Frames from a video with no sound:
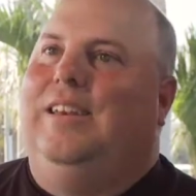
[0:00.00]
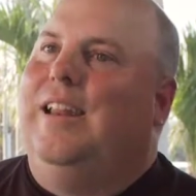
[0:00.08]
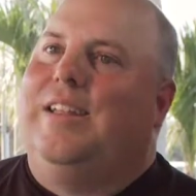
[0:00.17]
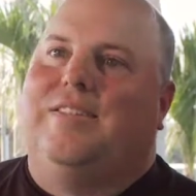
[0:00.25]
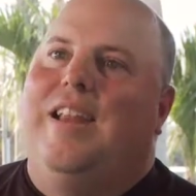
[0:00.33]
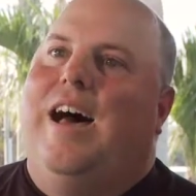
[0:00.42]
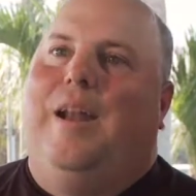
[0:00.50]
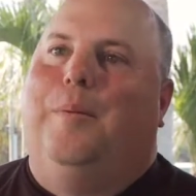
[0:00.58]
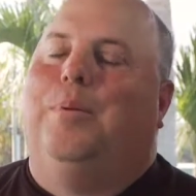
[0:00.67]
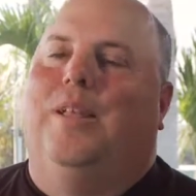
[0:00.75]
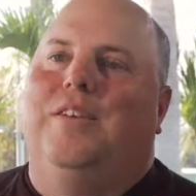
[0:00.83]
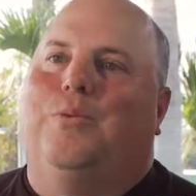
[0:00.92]
that's not a
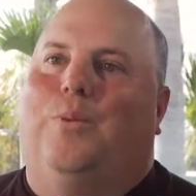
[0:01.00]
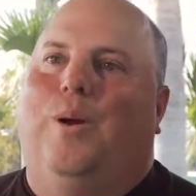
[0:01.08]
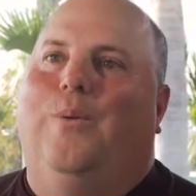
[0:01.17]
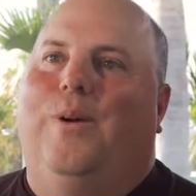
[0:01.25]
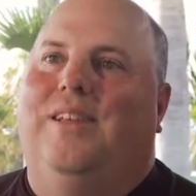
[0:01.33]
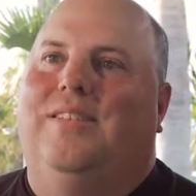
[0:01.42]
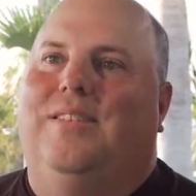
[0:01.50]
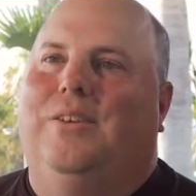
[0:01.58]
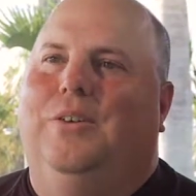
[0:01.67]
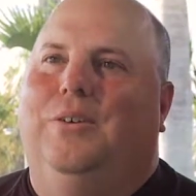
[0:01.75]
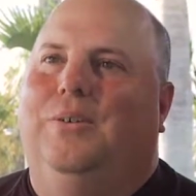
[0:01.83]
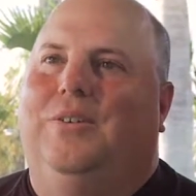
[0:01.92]
place where I wanted
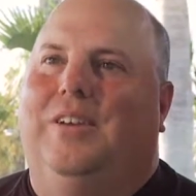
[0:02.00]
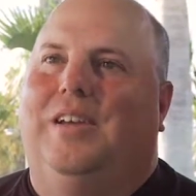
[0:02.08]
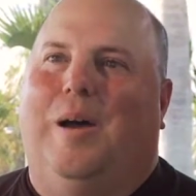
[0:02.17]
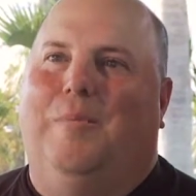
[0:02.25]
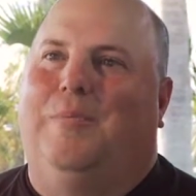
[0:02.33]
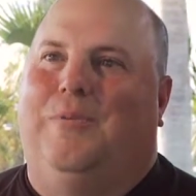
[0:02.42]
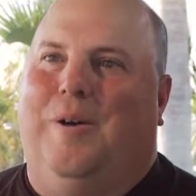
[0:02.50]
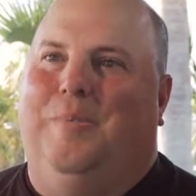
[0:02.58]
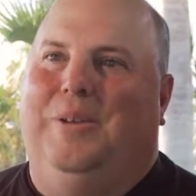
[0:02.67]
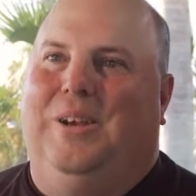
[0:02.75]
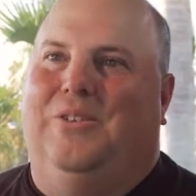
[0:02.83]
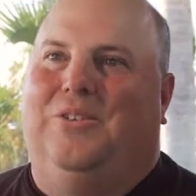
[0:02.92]
to come
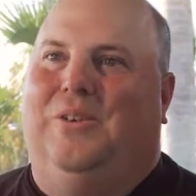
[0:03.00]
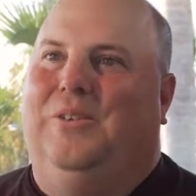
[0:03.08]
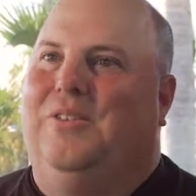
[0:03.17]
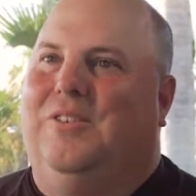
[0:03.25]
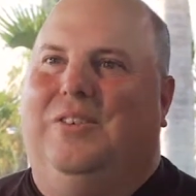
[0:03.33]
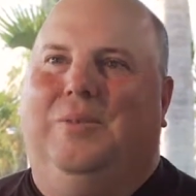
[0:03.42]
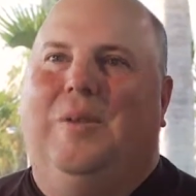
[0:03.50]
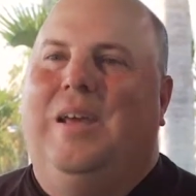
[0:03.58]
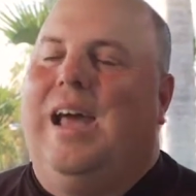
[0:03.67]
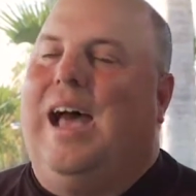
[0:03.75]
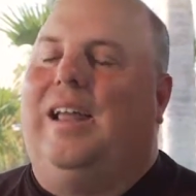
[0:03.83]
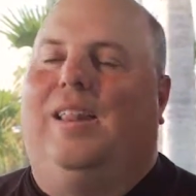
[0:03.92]
from. So
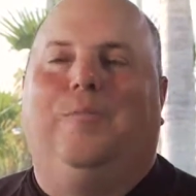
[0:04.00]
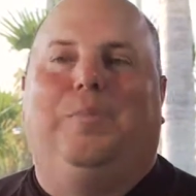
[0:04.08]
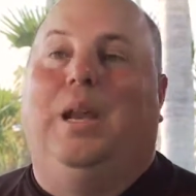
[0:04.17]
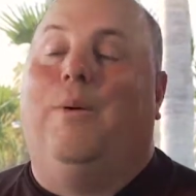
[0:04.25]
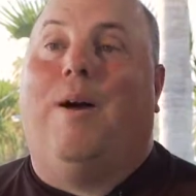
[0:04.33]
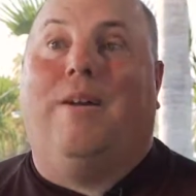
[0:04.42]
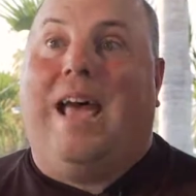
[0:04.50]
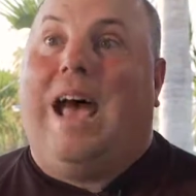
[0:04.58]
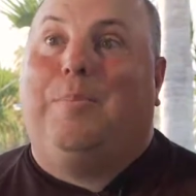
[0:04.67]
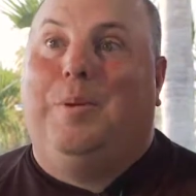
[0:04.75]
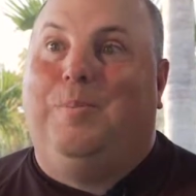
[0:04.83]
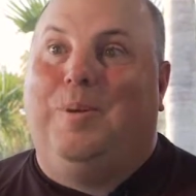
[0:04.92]
I love being around
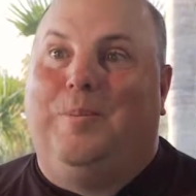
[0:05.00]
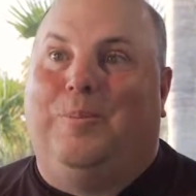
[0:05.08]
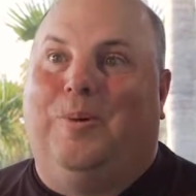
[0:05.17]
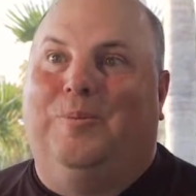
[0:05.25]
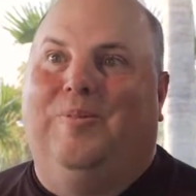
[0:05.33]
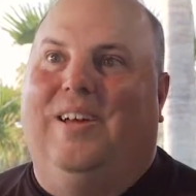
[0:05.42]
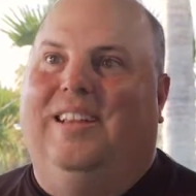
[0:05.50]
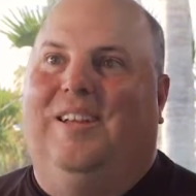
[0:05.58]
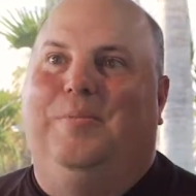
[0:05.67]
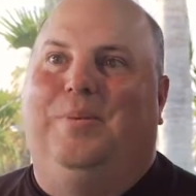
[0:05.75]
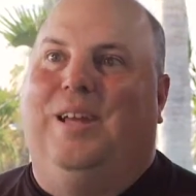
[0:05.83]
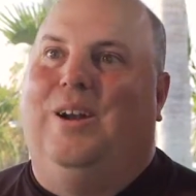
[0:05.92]
happy people. I
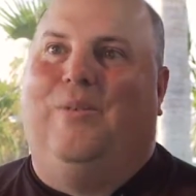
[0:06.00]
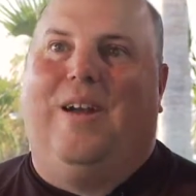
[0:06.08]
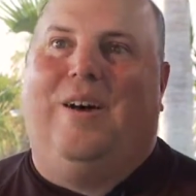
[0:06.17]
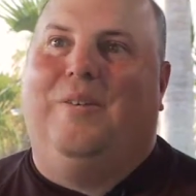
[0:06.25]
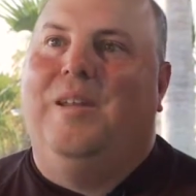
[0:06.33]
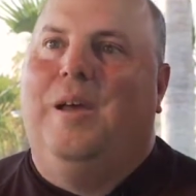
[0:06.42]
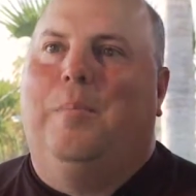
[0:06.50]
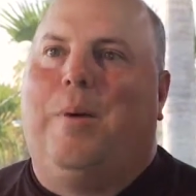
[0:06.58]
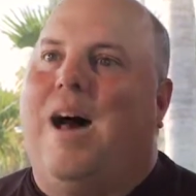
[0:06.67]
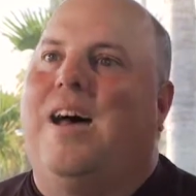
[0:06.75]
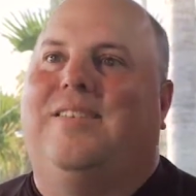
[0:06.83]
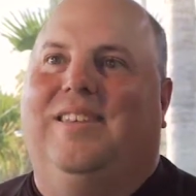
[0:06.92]
love being around
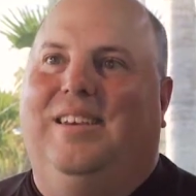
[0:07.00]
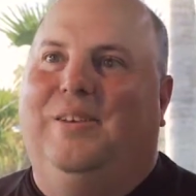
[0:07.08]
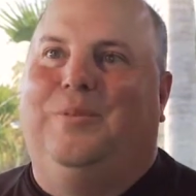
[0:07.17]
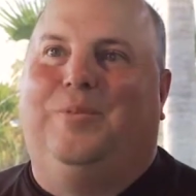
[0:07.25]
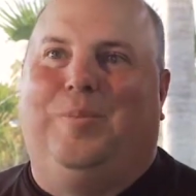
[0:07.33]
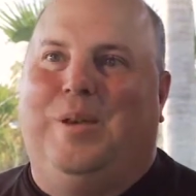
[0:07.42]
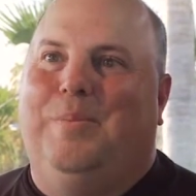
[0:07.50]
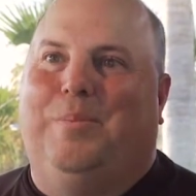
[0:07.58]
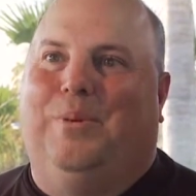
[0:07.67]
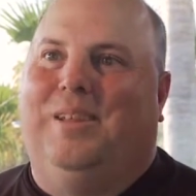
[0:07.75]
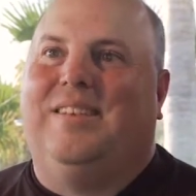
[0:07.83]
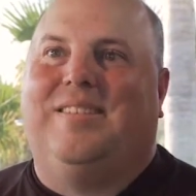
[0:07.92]
positive
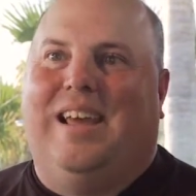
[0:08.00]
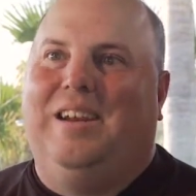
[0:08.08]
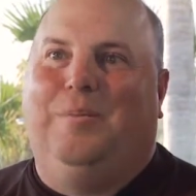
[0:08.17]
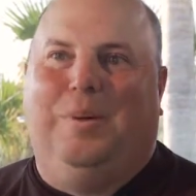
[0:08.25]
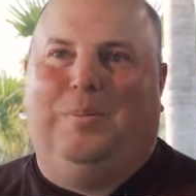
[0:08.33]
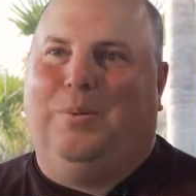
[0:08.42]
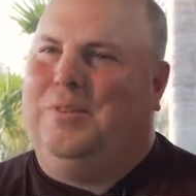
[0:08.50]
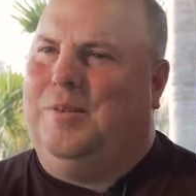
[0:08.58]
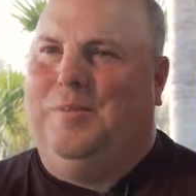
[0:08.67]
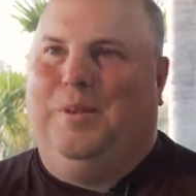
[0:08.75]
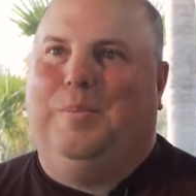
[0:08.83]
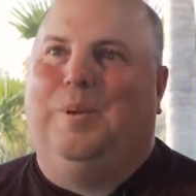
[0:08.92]
people, exciting people.
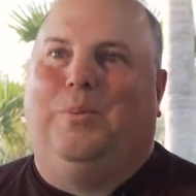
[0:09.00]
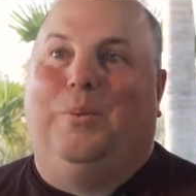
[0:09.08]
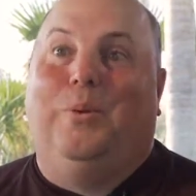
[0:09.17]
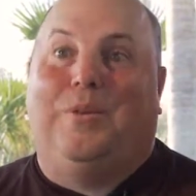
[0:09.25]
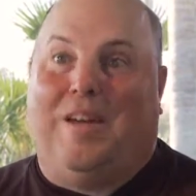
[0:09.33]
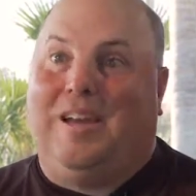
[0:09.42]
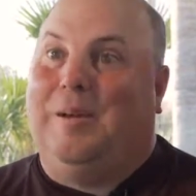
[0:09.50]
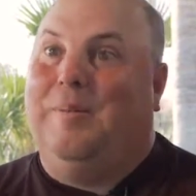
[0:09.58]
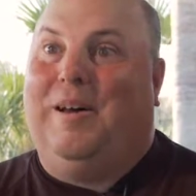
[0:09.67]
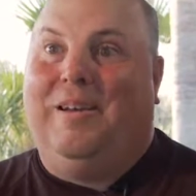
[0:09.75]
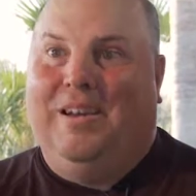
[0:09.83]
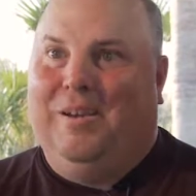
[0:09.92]
Some of the people we were talking
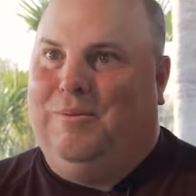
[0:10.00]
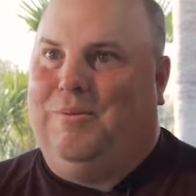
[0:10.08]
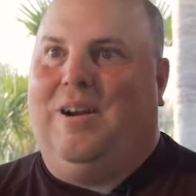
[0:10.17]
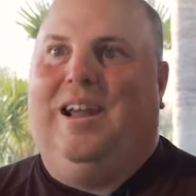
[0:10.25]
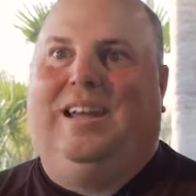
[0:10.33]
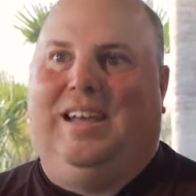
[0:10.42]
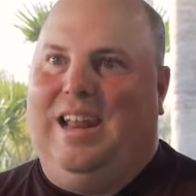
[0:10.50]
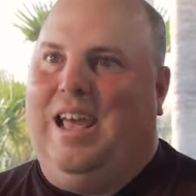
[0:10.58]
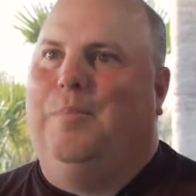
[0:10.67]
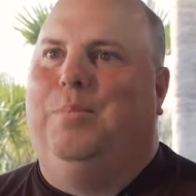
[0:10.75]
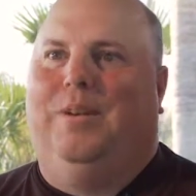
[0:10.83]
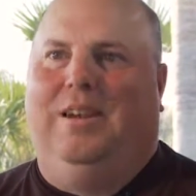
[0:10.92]
about, Frank and
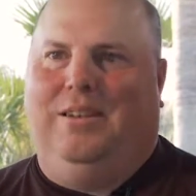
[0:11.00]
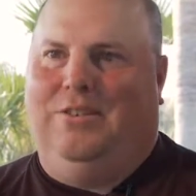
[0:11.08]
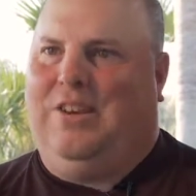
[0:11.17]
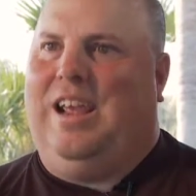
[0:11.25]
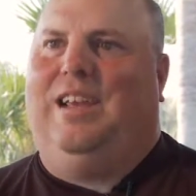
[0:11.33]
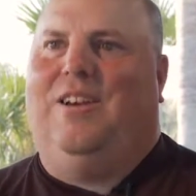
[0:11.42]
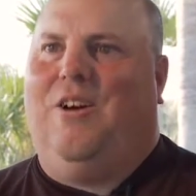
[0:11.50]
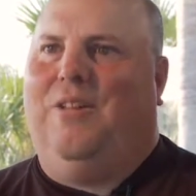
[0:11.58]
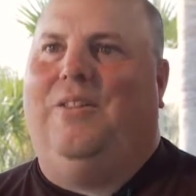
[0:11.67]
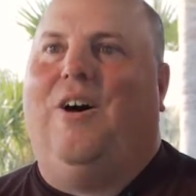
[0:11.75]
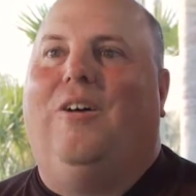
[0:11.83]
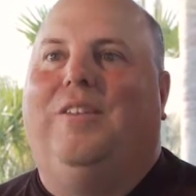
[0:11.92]
Eben and Jay and
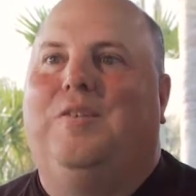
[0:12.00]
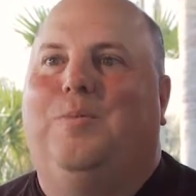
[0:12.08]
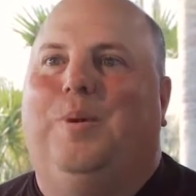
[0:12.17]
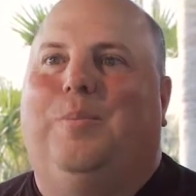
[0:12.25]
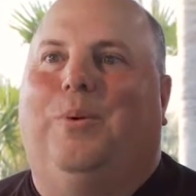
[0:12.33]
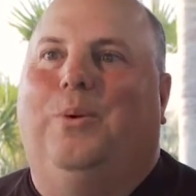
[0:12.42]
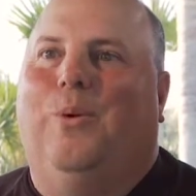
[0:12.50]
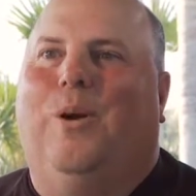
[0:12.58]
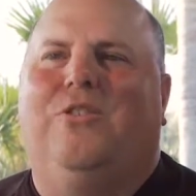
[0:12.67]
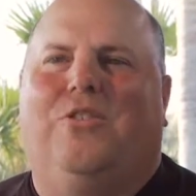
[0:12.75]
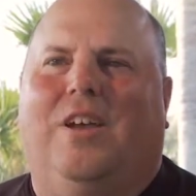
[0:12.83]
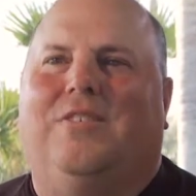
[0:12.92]
all these people who
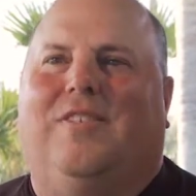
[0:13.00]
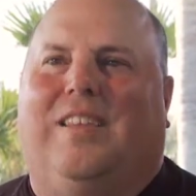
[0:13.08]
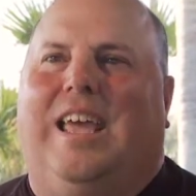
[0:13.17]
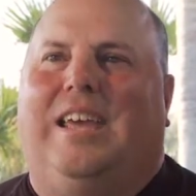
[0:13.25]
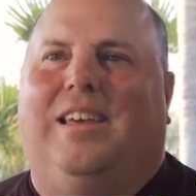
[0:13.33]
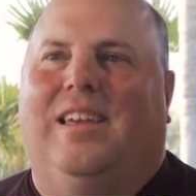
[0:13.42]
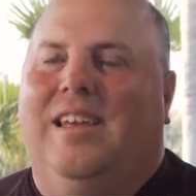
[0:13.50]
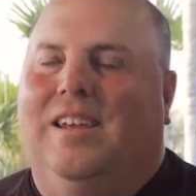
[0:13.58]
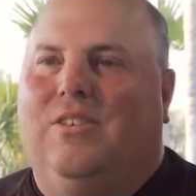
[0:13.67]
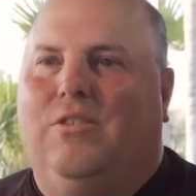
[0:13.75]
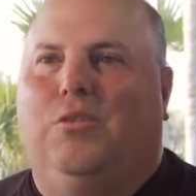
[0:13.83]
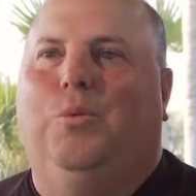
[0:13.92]
are just like
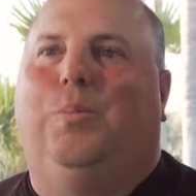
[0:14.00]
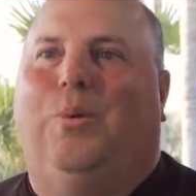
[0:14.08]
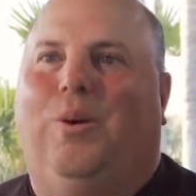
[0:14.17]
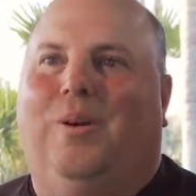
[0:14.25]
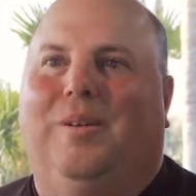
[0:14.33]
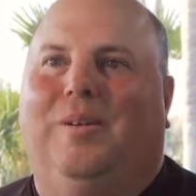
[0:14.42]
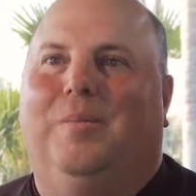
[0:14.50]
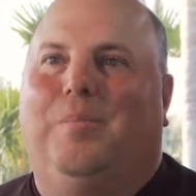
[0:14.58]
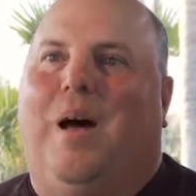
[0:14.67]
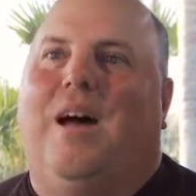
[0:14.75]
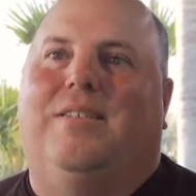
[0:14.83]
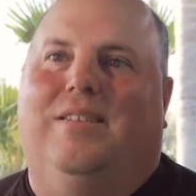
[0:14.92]
super
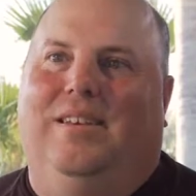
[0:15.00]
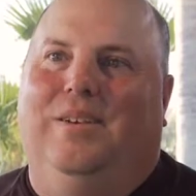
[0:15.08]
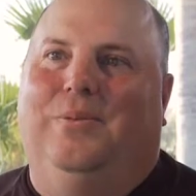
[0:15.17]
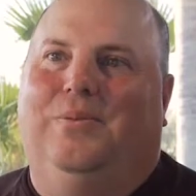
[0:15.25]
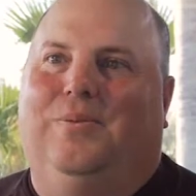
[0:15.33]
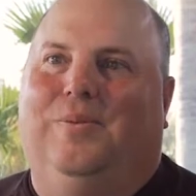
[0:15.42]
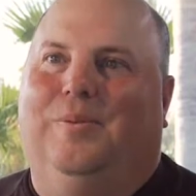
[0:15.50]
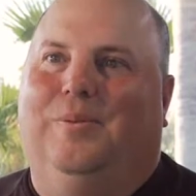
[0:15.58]
positive